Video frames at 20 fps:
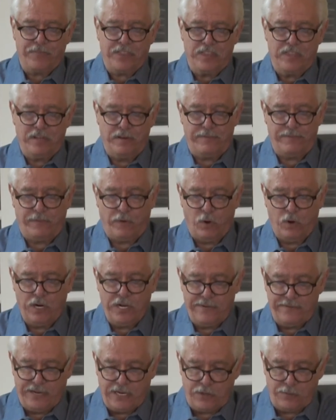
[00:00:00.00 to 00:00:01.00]
The Four
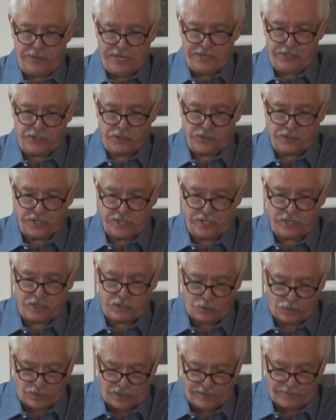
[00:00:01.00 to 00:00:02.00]
Living Creatures and the
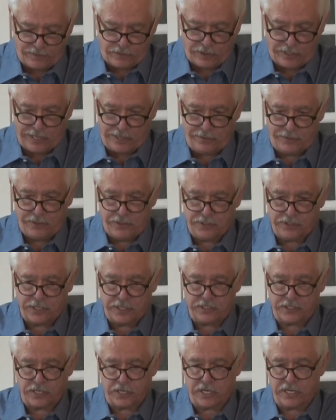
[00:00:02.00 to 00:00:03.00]
24 Elders.
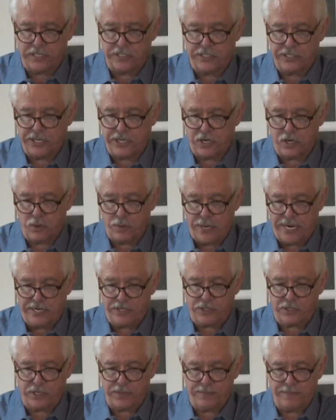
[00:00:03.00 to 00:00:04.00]
It's a
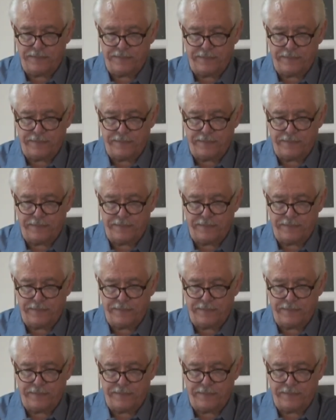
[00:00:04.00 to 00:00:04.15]
continuation.